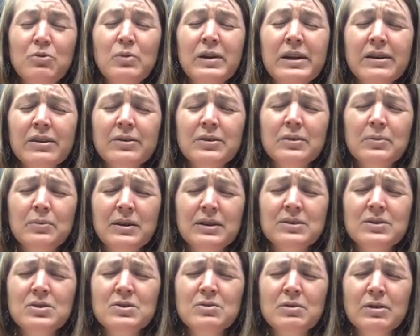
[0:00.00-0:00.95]
If we are the
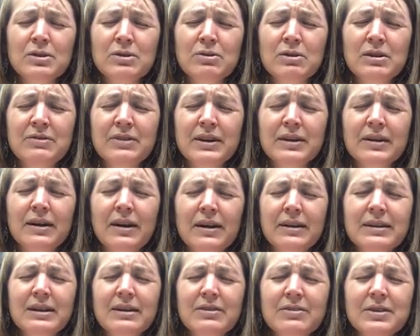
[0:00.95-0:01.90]
ones who are grieving,
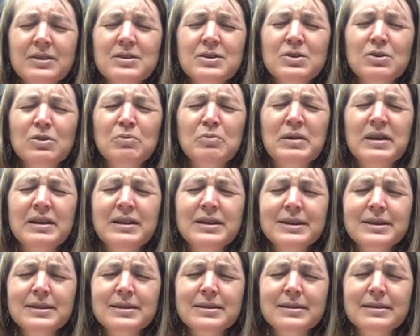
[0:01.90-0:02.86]
God, give us your
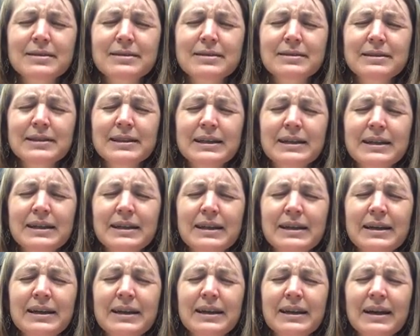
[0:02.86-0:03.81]
peace
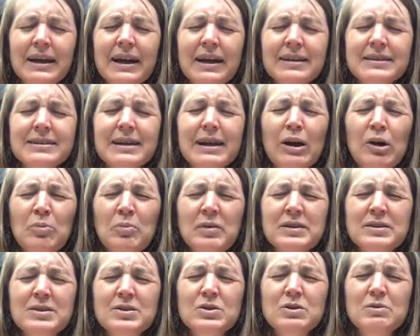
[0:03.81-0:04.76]
and
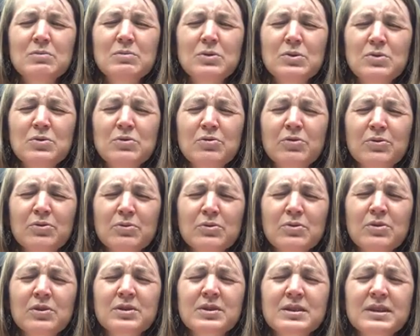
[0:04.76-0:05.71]
help us to move
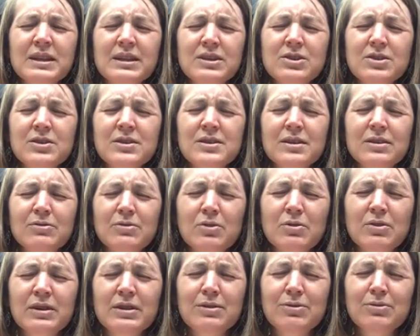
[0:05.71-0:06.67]
through the stages
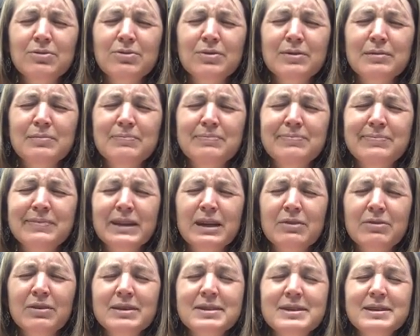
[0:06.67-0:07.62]
of grief.
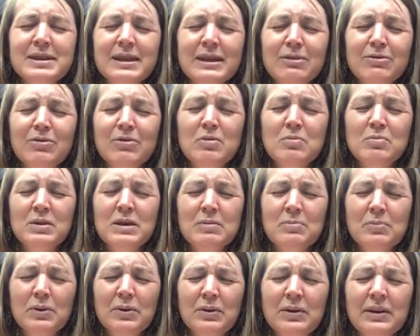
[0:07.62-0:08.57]
Give us safe
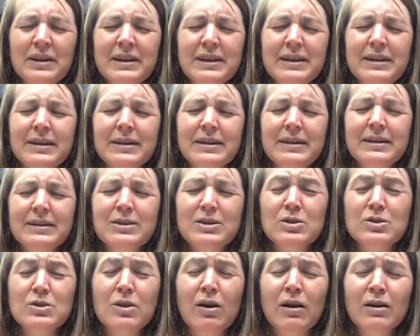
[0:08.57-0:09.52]
people
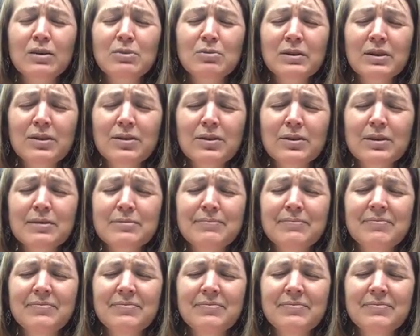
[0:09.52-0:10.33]
to talk with.